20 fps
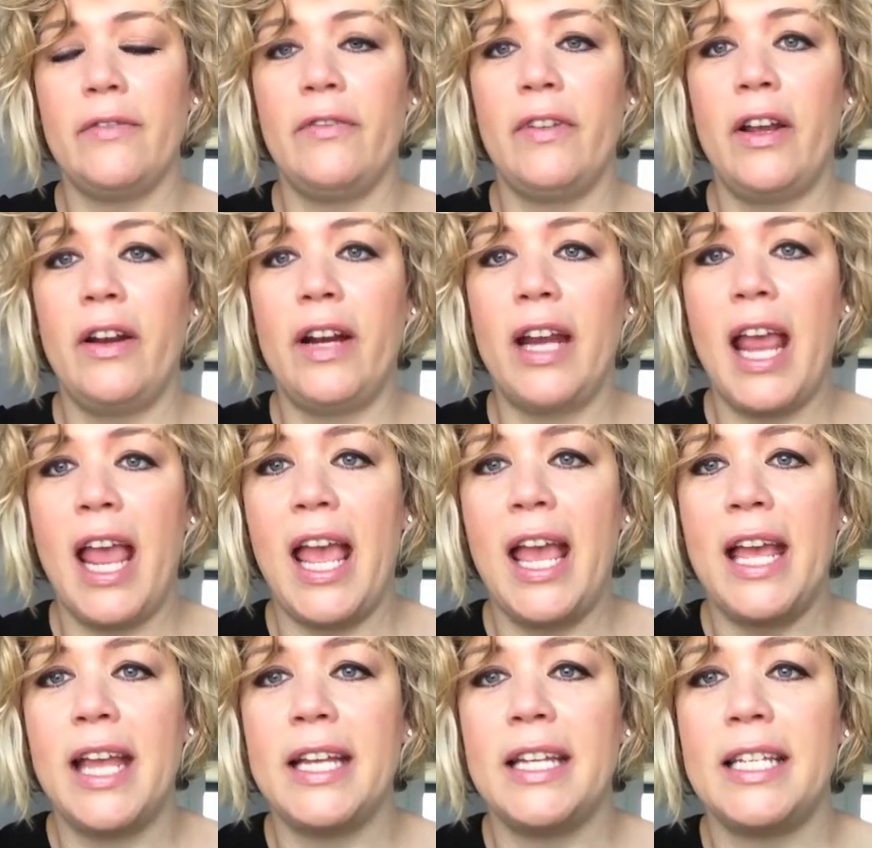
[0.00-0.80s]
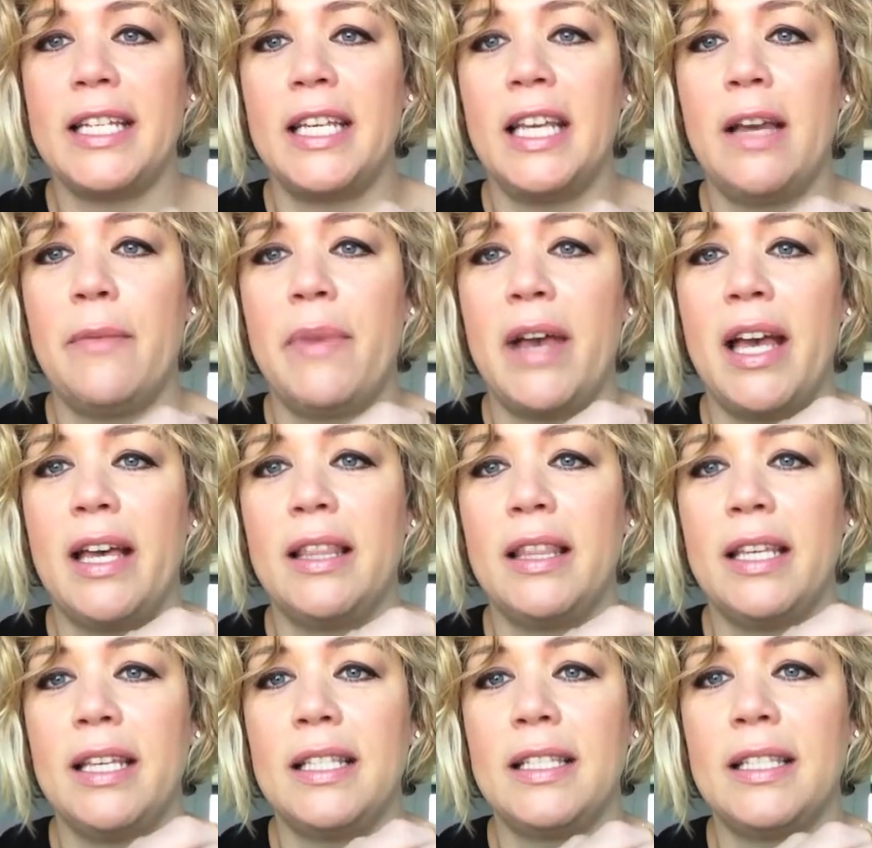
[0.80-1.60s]
very handy
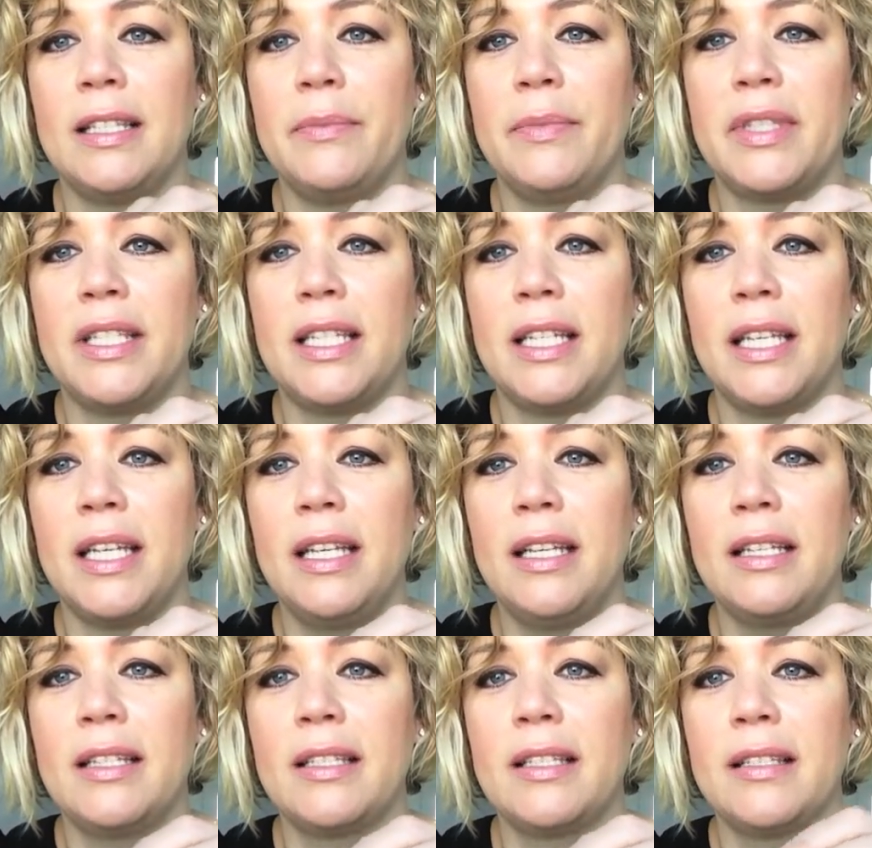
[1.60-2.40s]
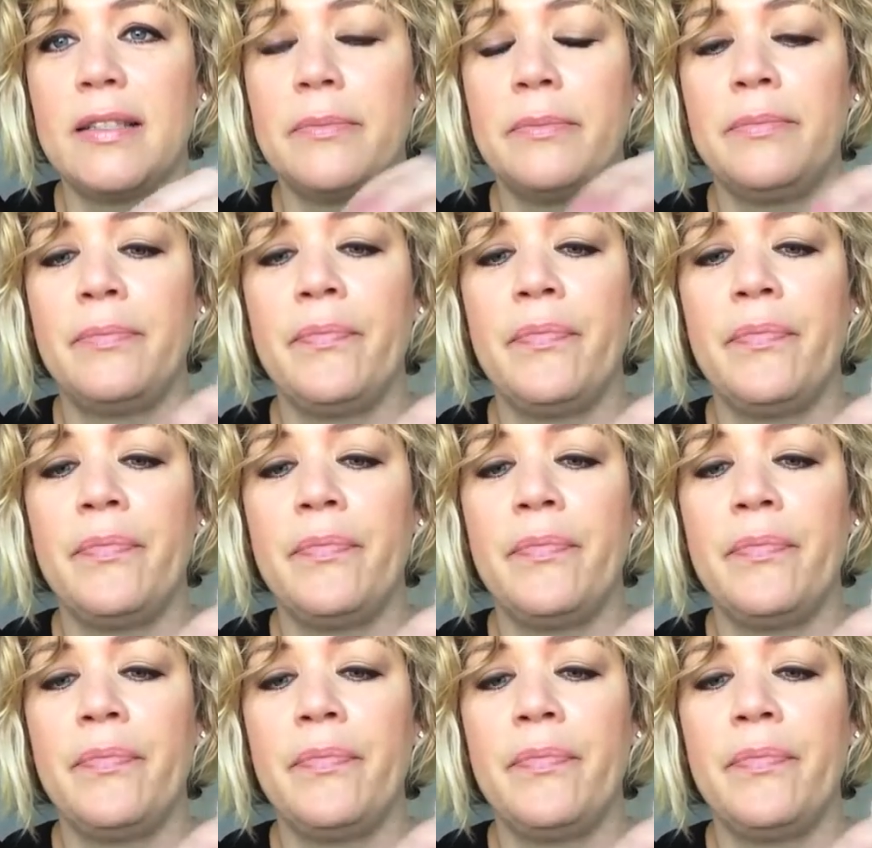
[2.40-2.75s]
about these lipsticks